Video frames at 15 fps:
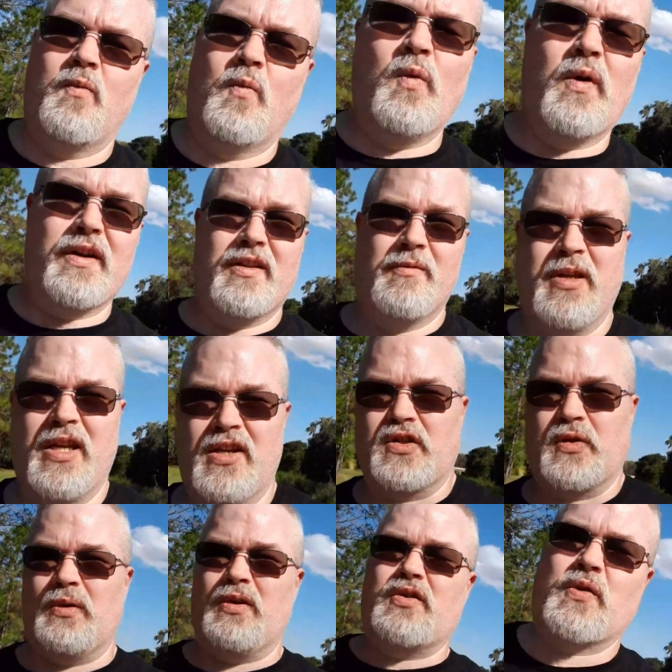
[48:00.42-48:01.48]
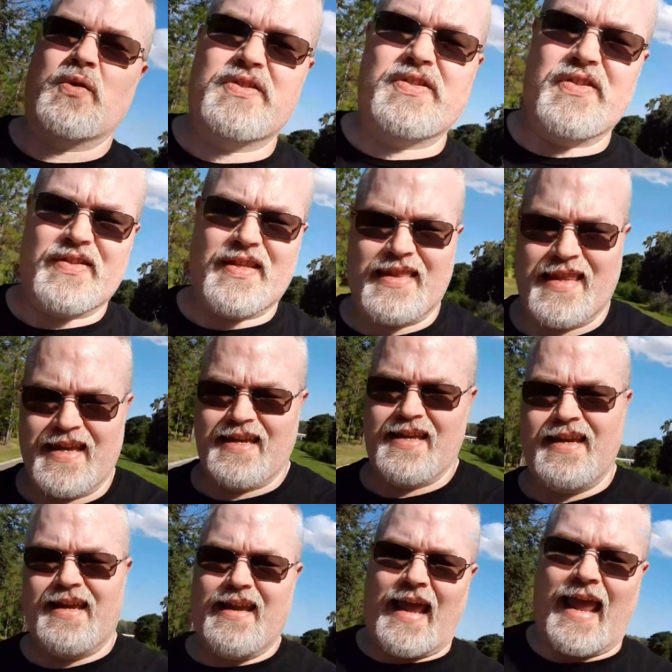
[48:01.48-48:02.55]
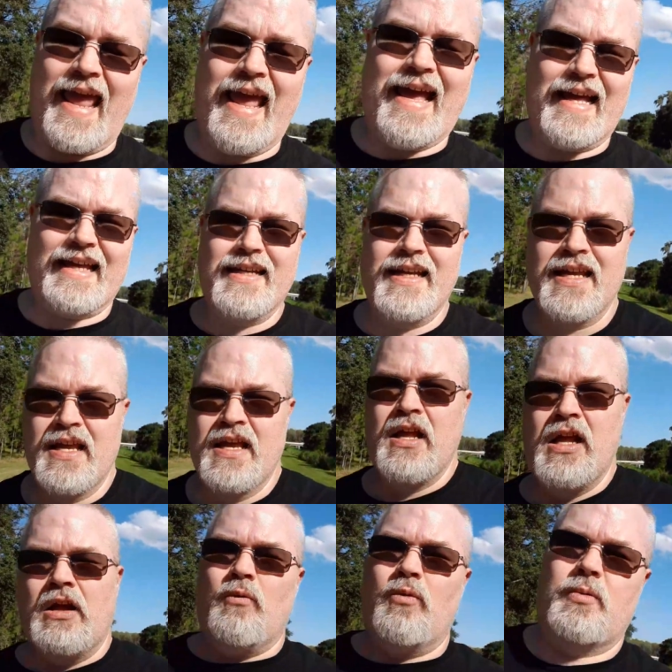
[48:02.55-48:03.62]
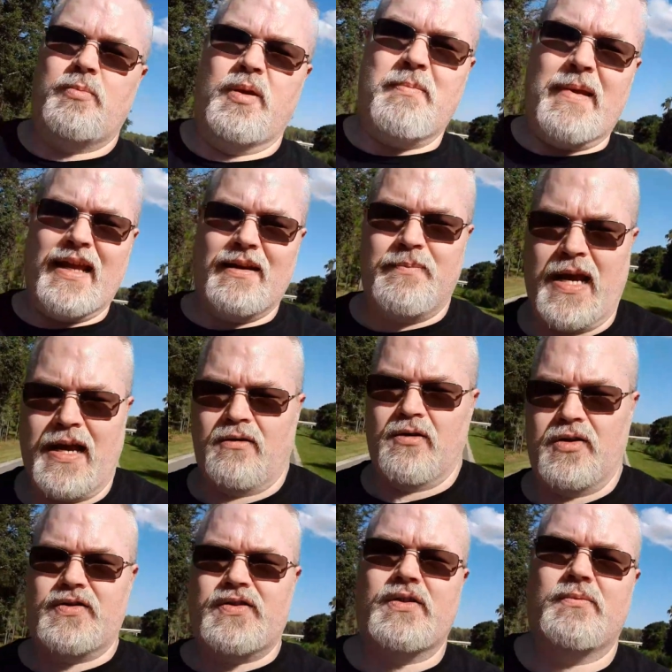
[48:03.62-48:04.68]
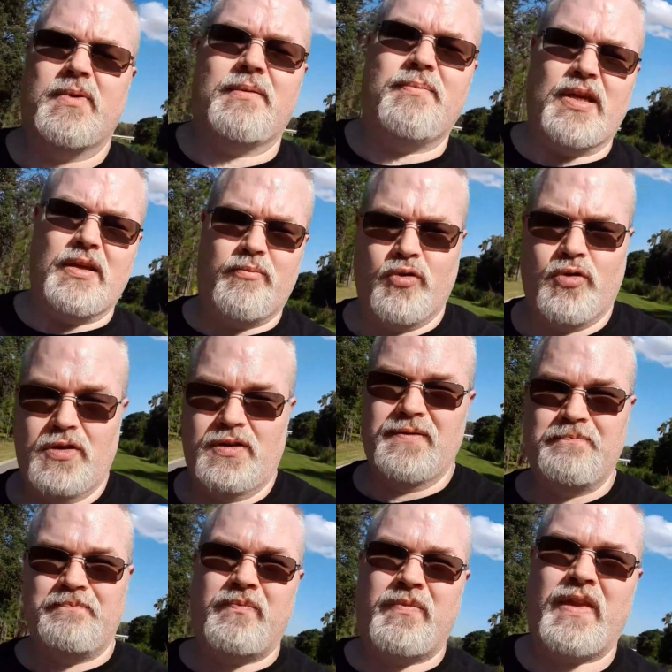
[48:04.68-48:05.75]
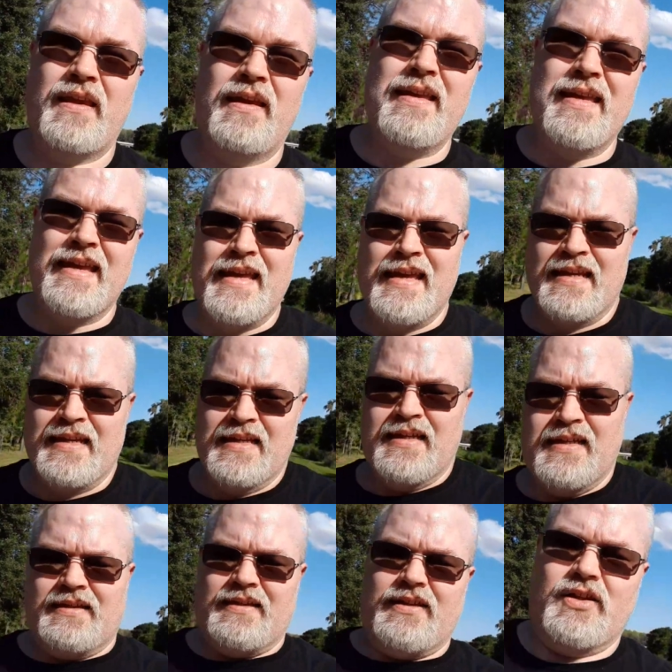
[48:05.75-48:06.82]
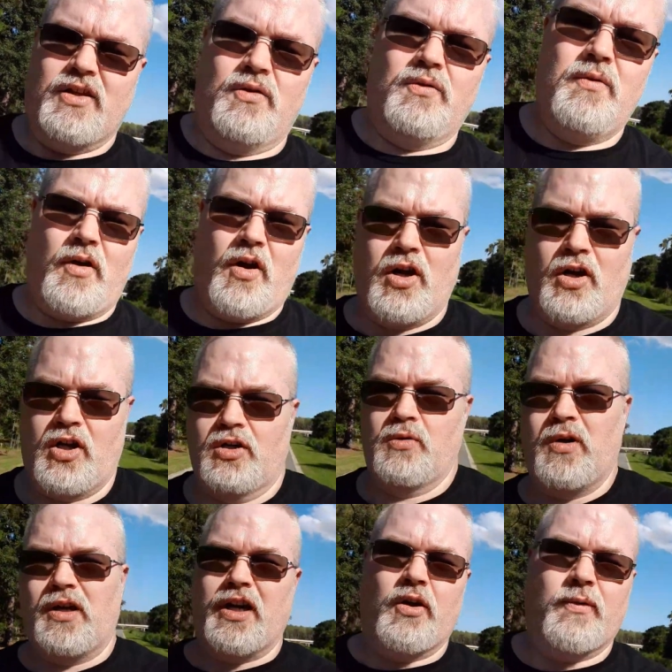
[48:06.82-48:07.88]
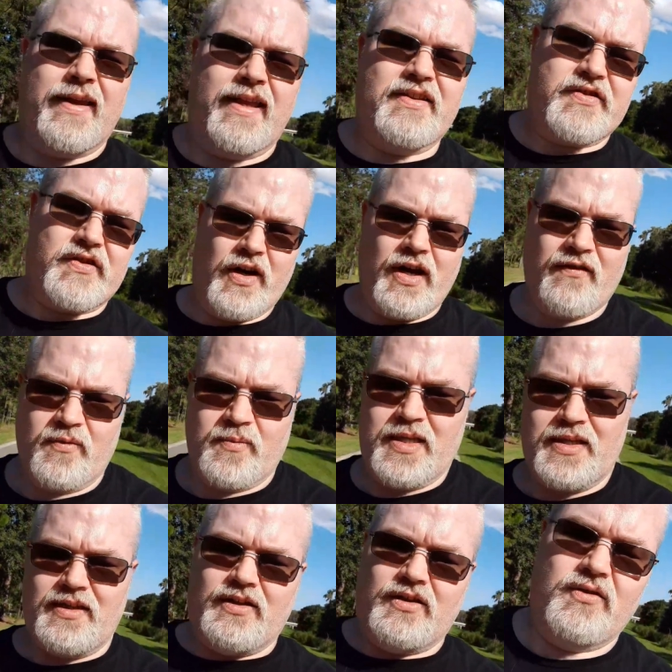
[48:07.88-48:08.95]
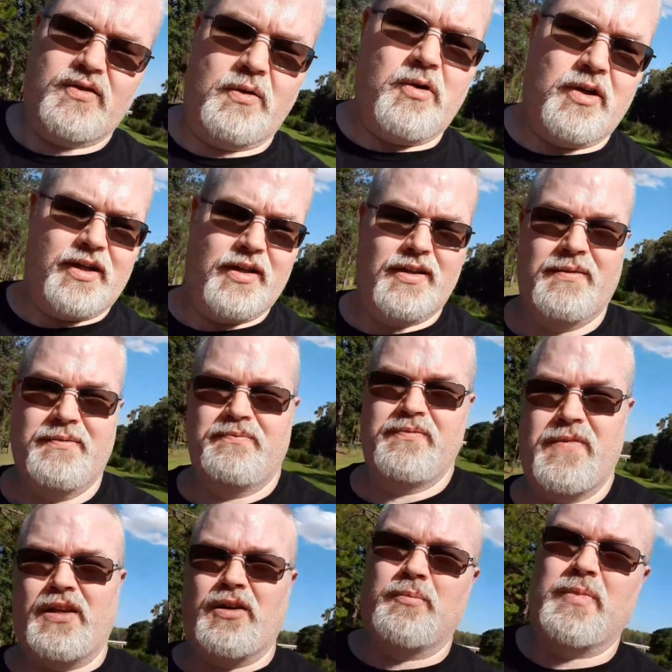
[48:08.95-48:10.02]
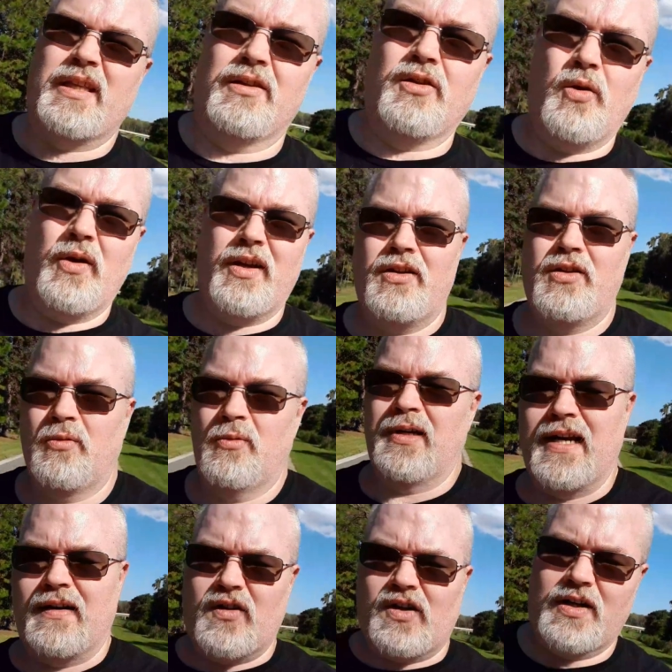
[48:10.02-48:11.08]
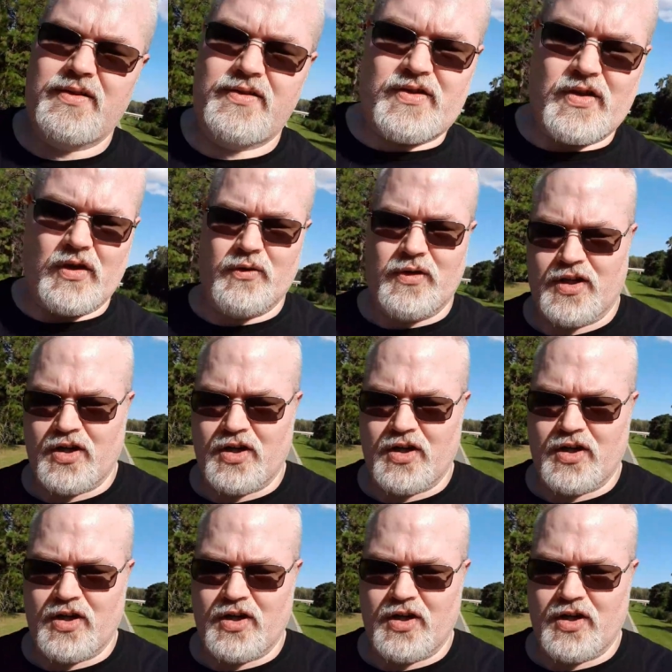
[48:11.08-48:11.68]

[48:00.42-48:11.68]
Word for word: one of the biggest resources that they had would have been manpower. So many people, you know, aren't going to want to go against their government. You know, they want to, you know, be loyal or whatever. So the